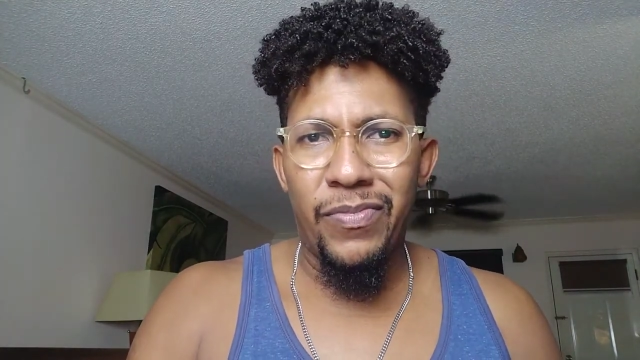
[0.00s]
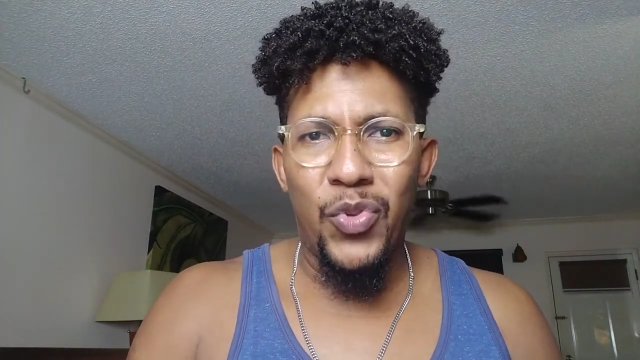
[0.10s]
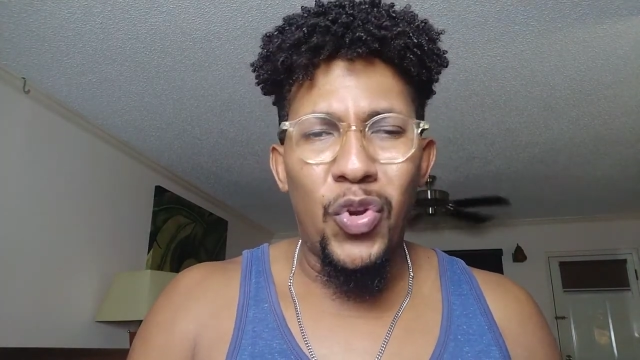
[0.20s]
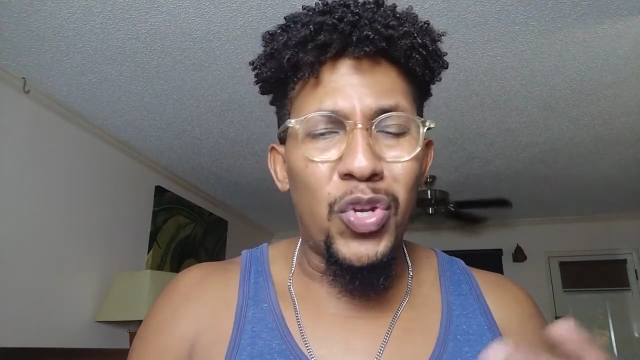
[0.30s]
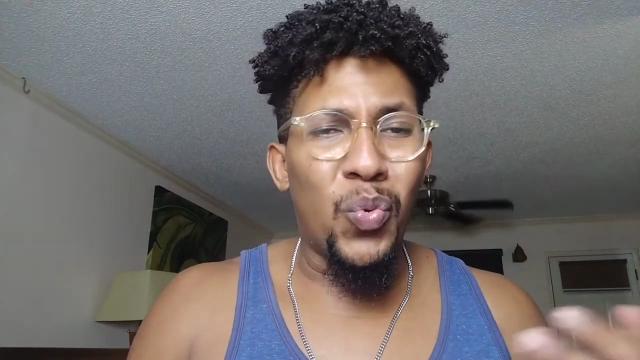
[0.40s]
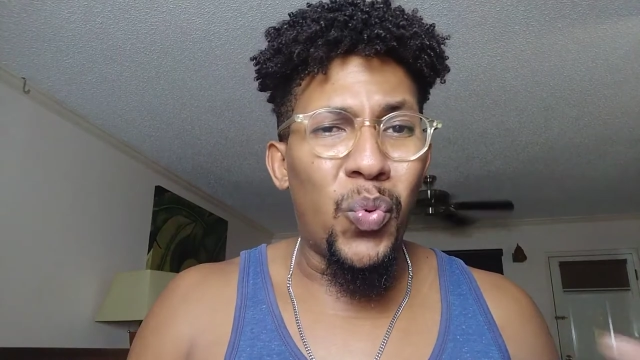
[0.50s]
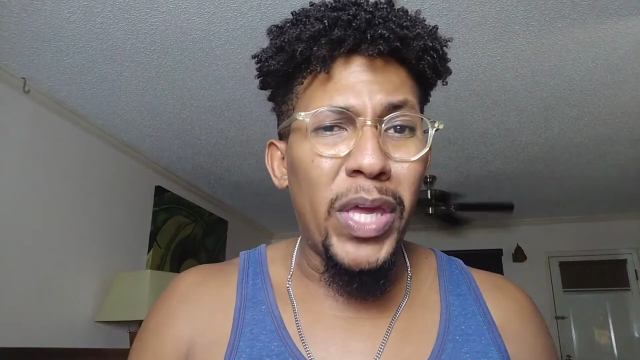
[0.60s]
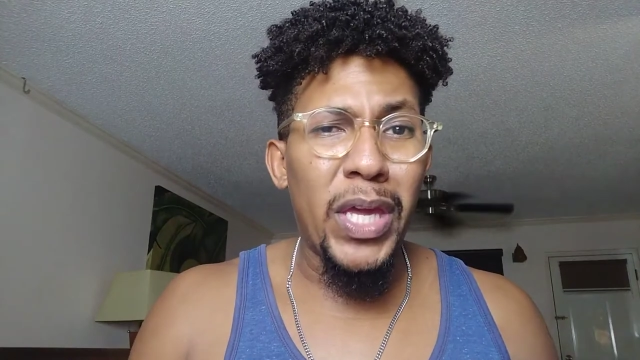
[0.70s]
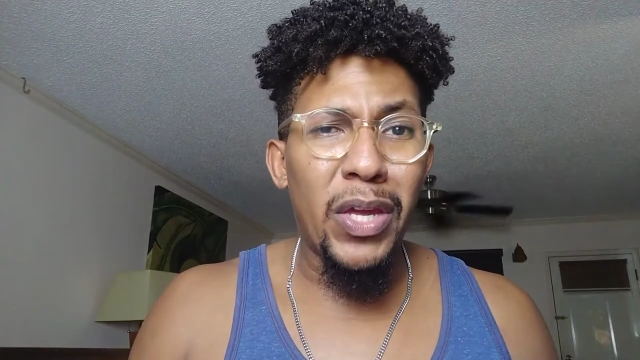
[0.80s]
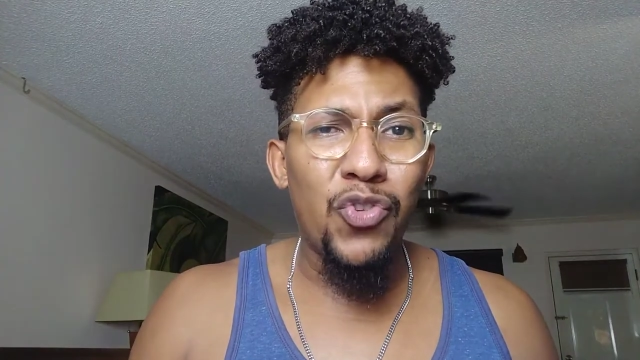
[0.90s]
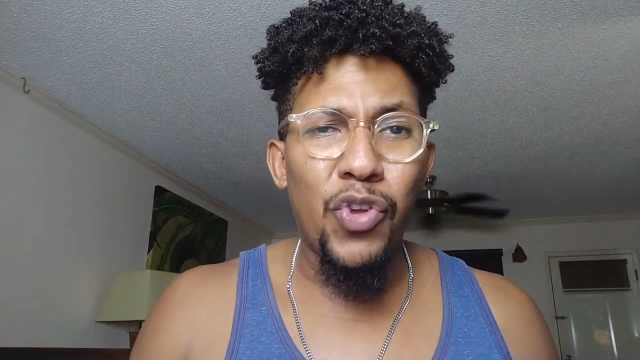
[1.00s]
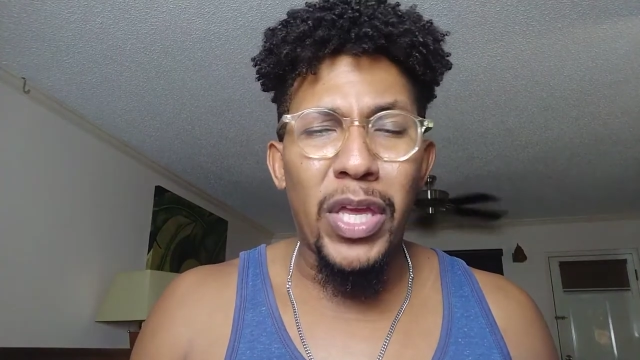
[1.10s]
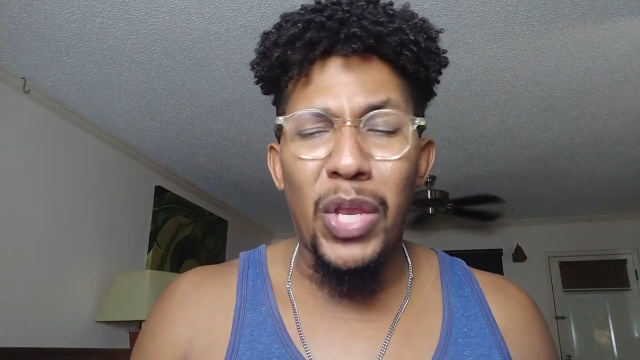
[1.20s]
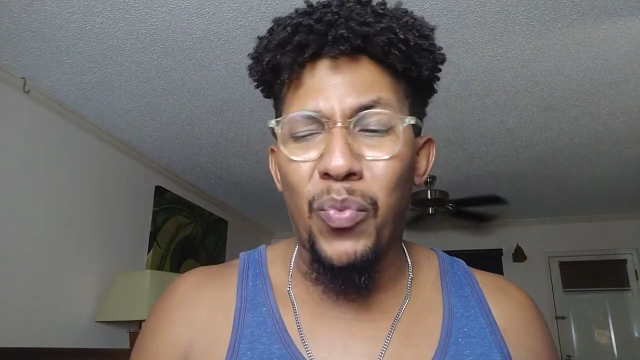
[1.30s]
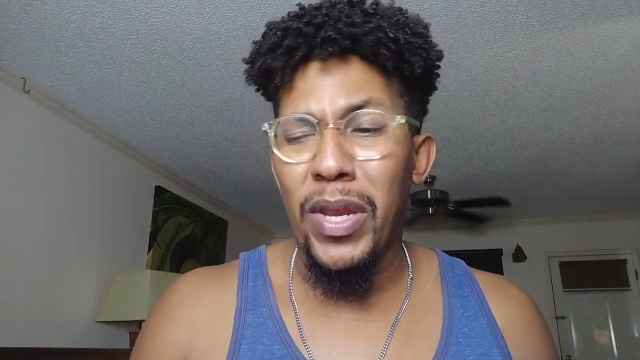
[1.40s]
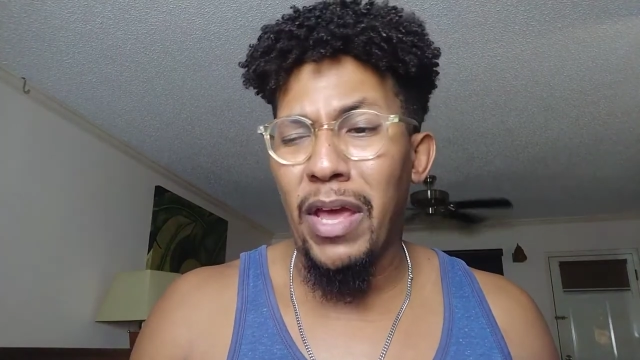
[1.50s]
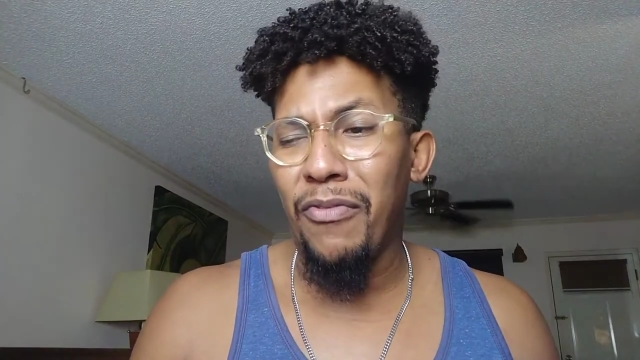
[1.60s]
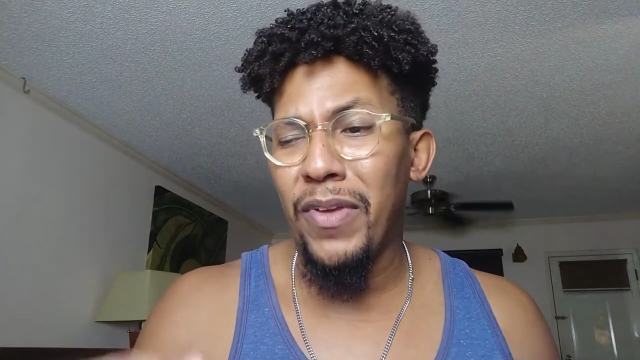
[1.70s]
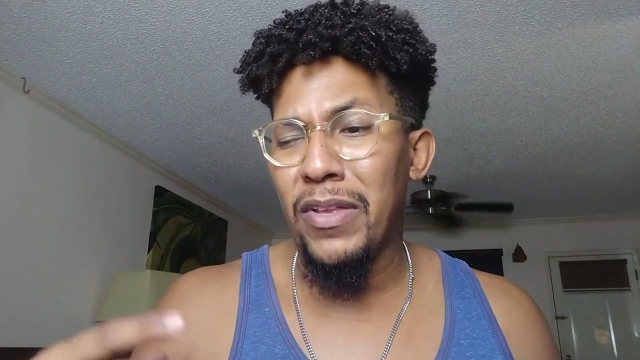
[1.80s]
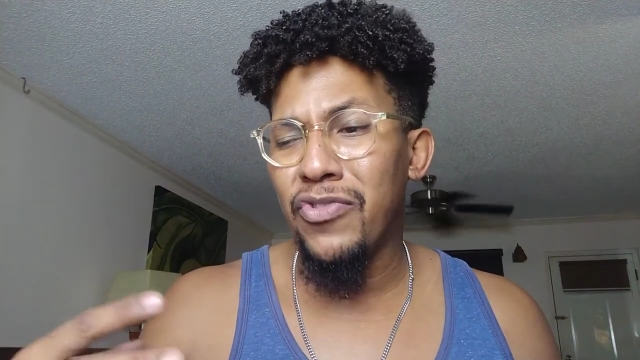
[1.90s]
during the week, drinking when I
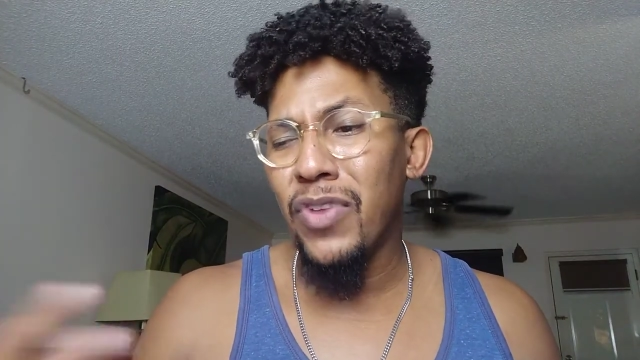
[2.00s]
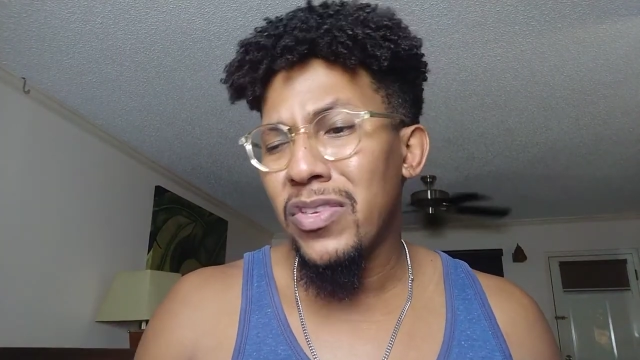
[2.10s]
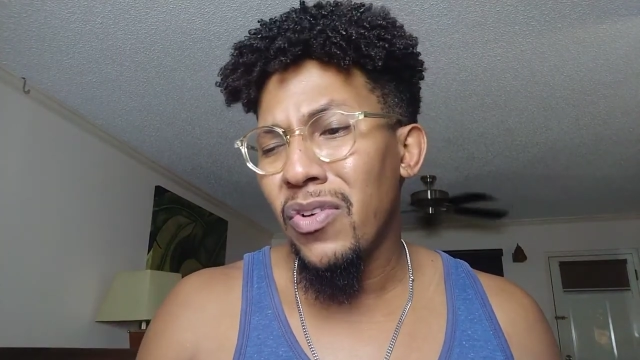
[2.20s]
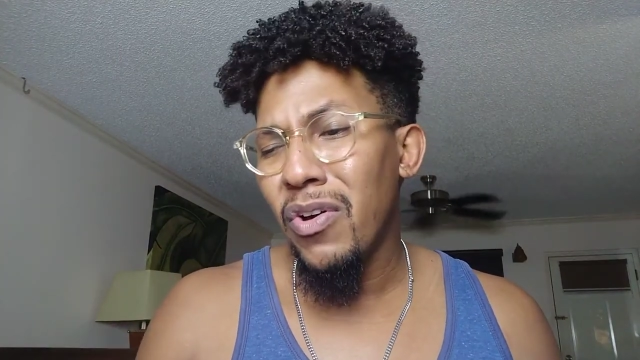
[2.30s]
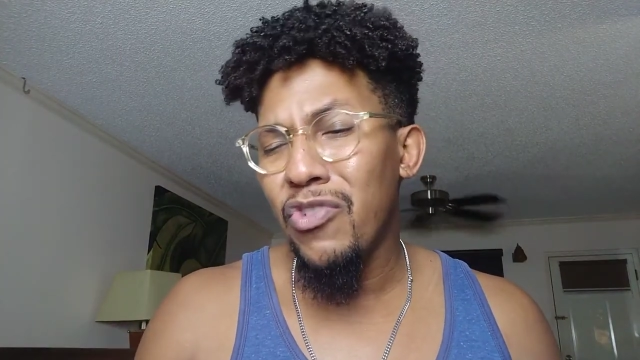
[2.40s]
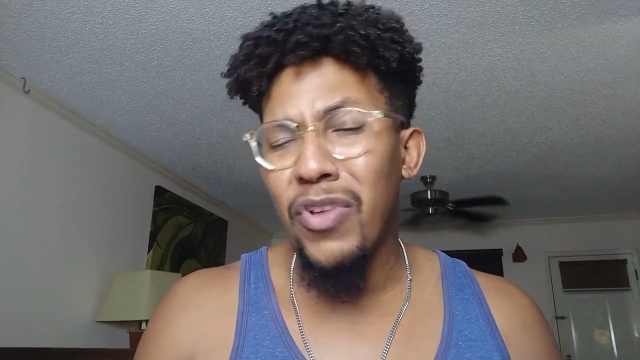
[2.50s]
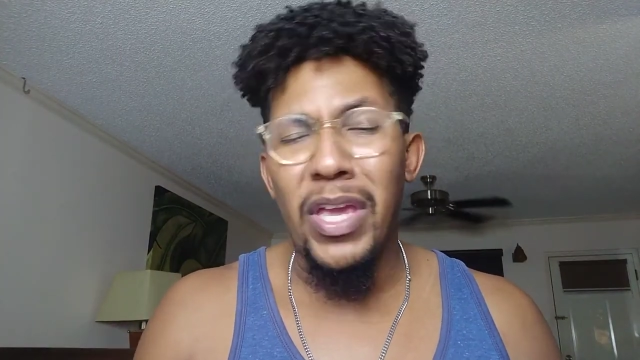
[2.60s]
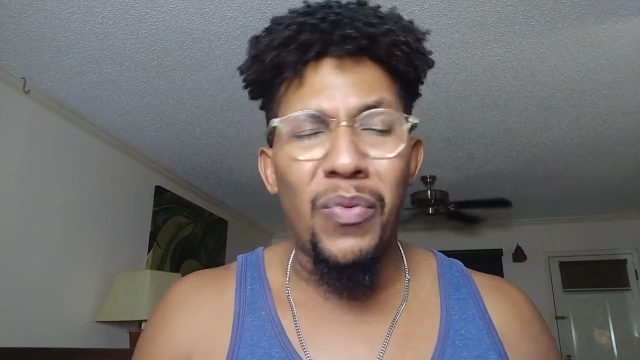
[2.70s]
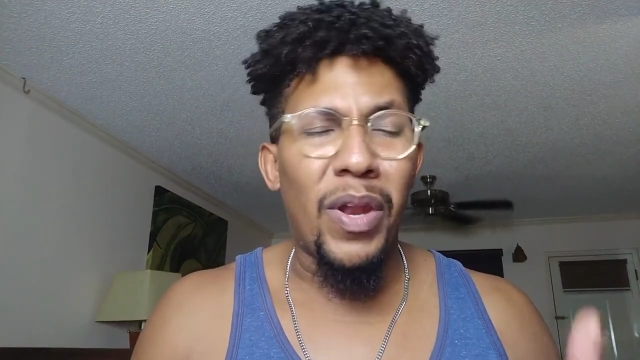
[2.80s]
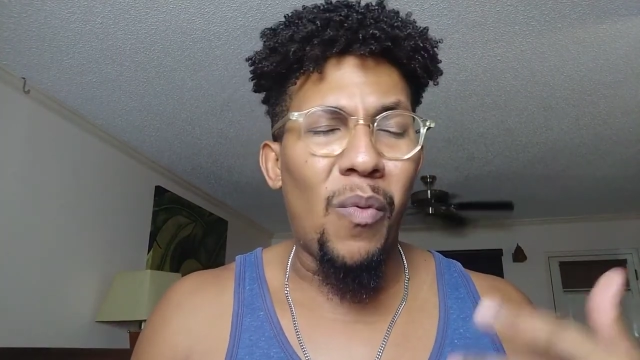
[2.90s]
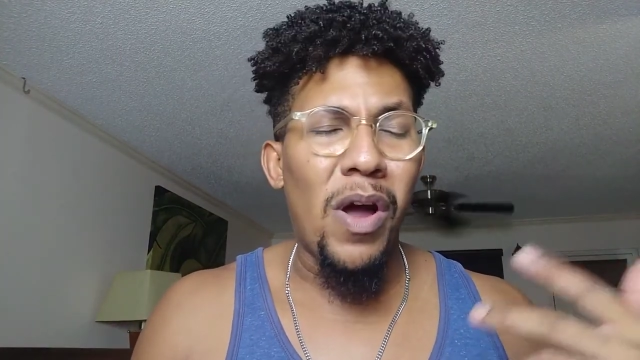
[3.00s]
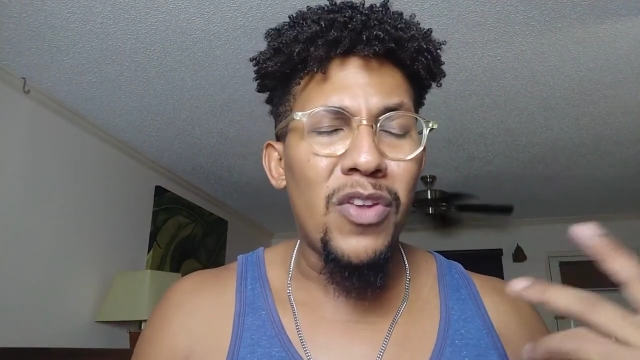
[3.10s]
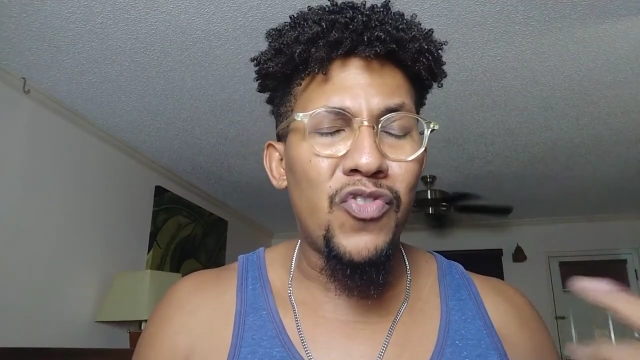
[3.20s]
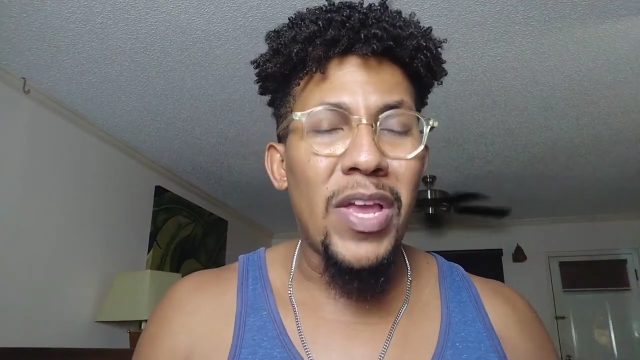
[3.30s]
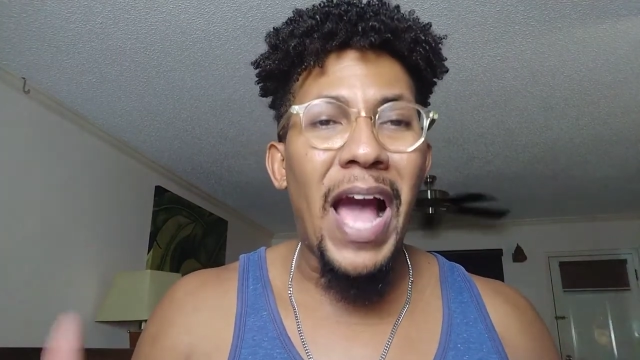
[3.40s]
feel stressed or drinking when I want to drink.